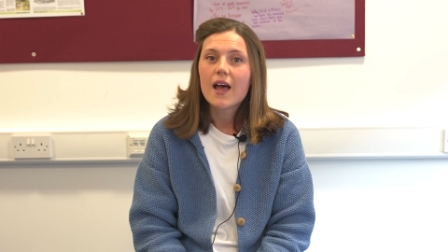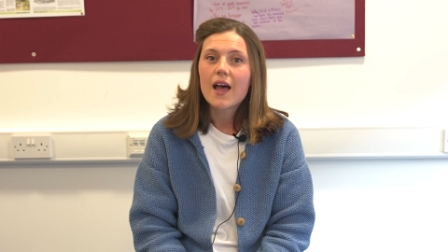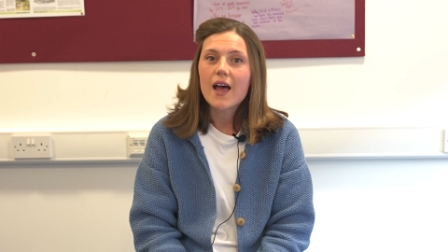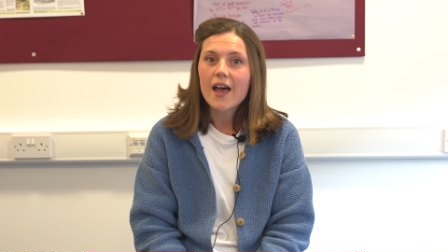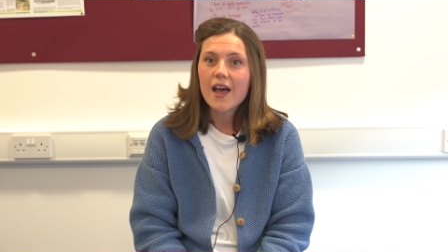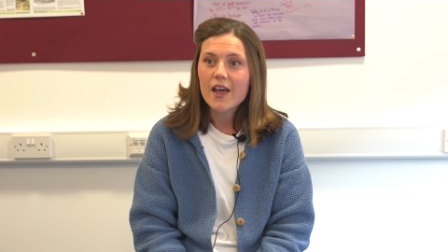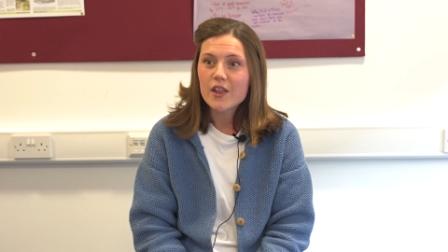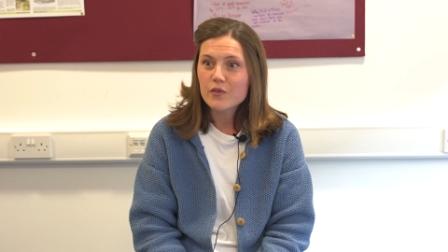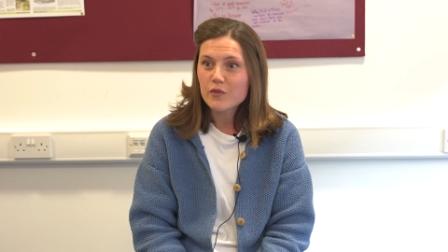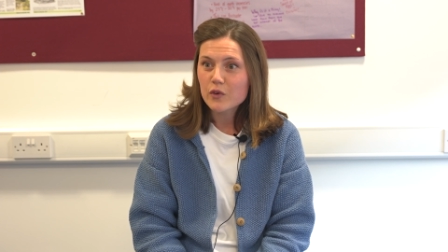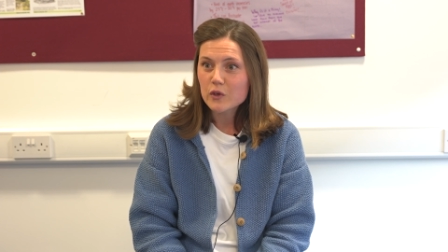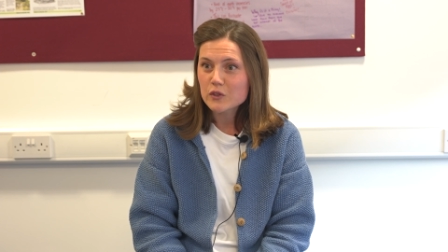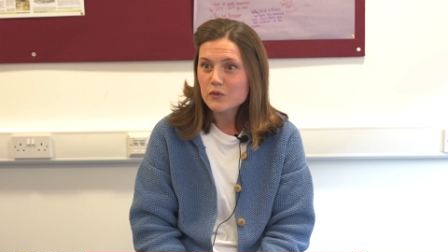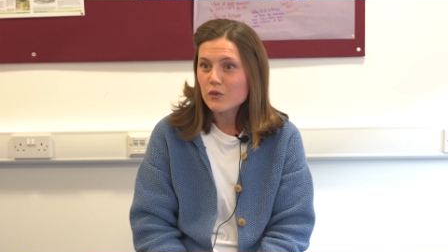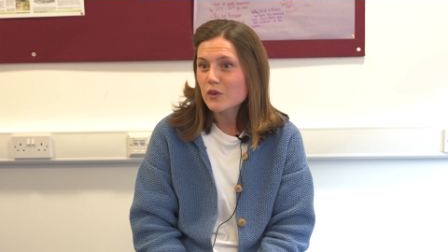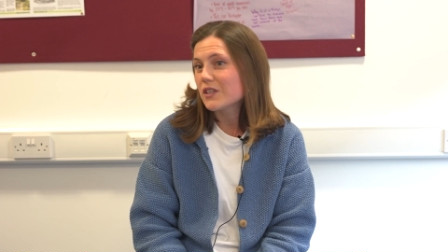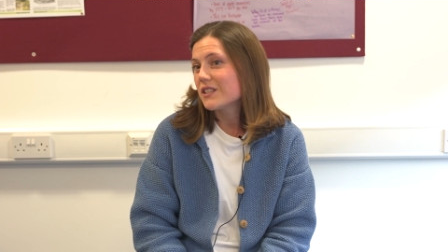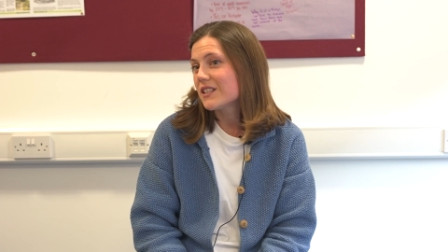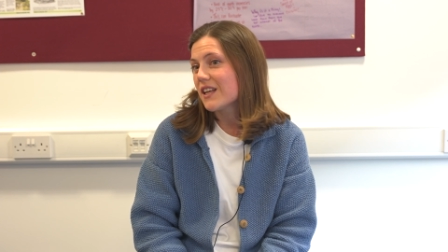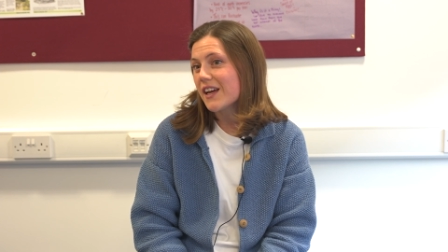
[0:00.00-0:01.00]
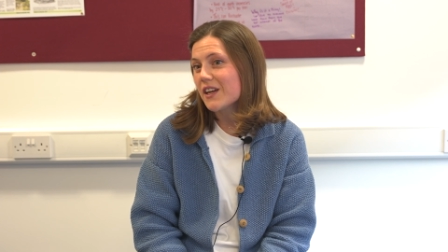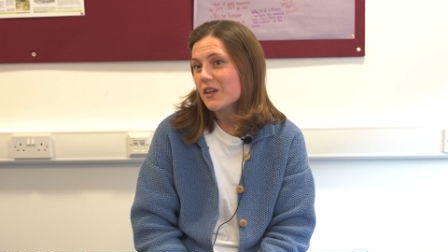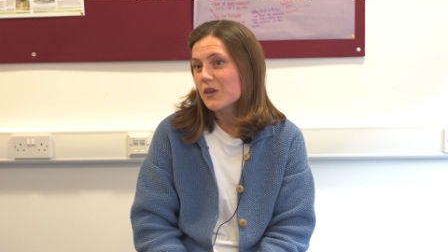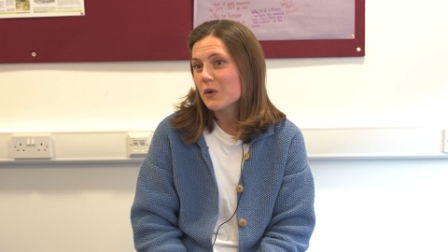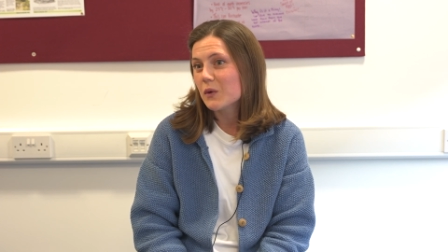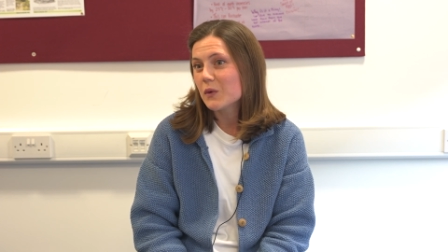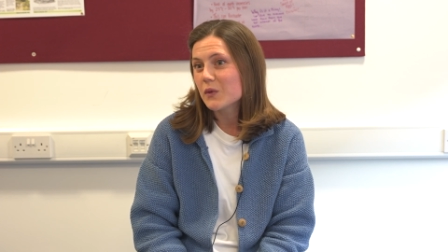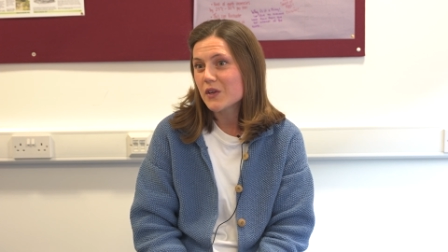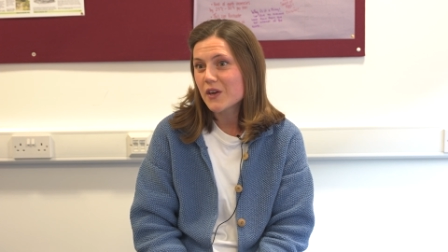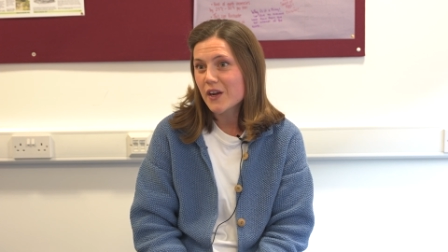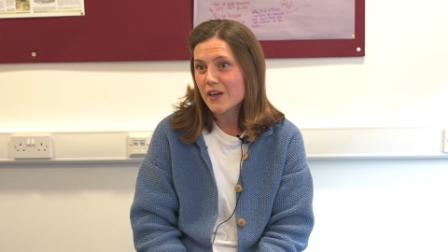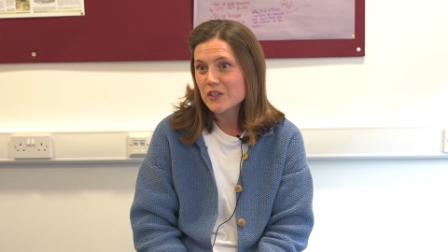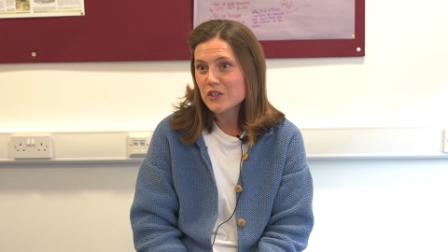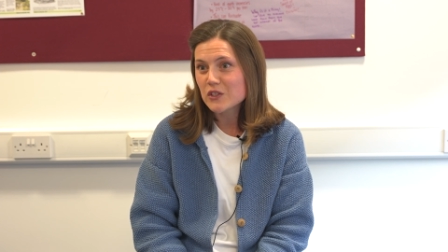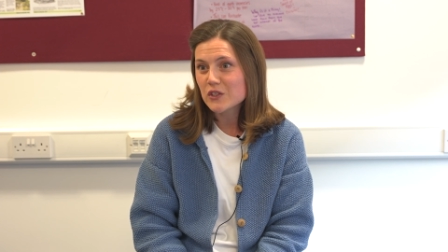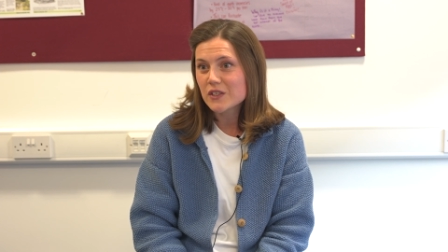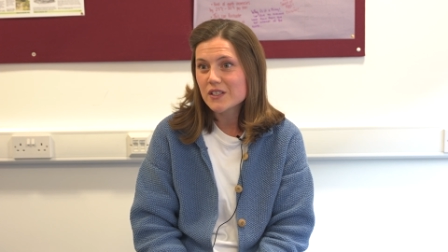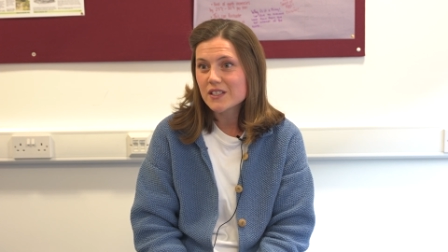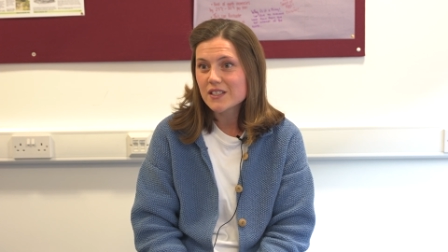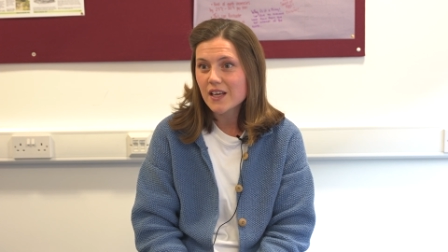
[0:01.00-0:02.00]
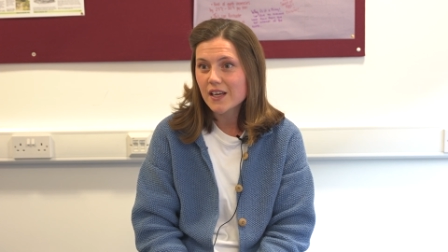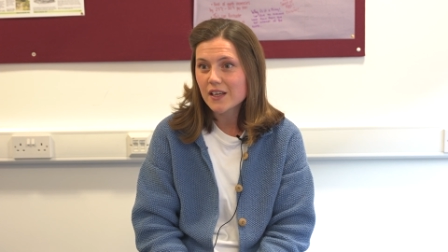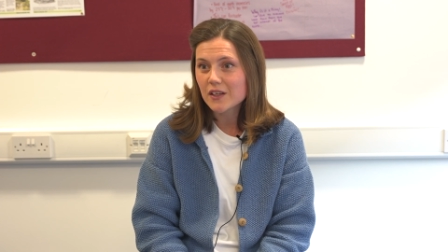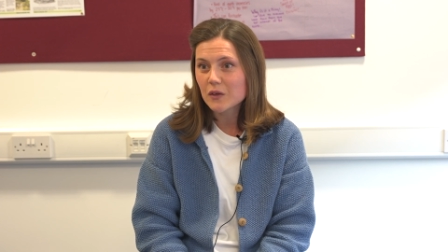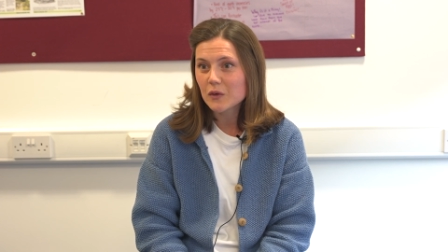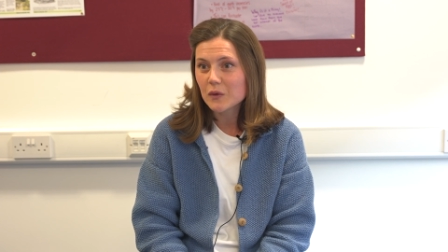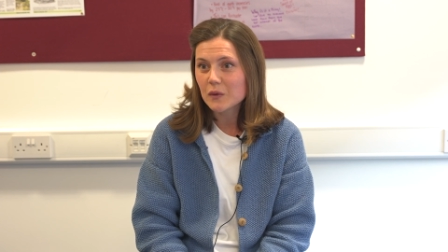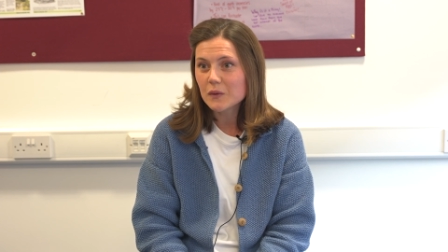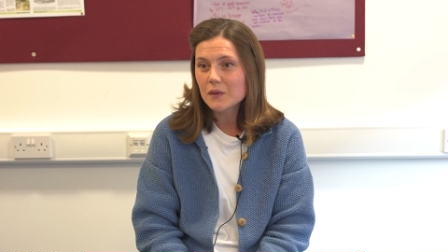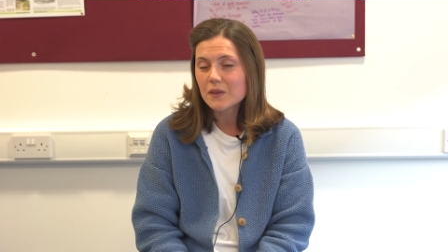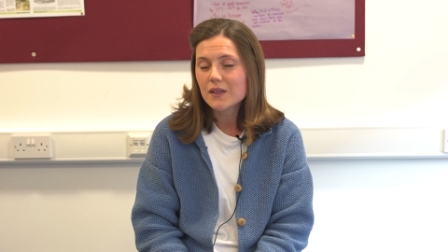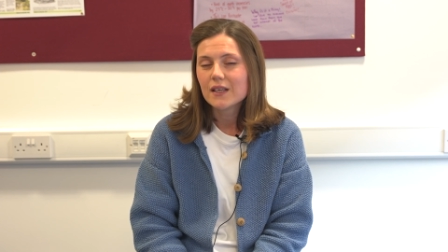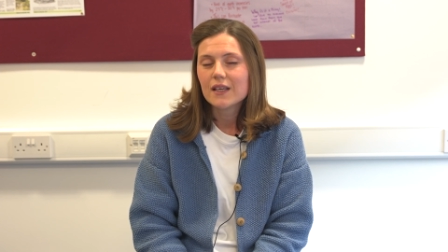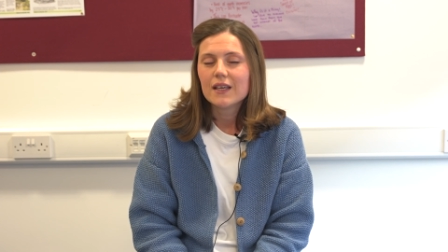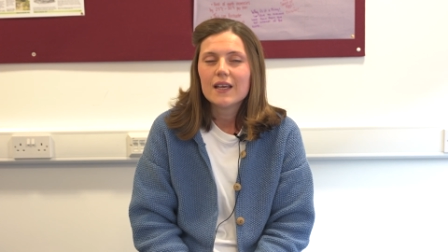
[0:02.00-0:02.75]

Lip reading: the phosphorus cycle, the nitrogen cycle.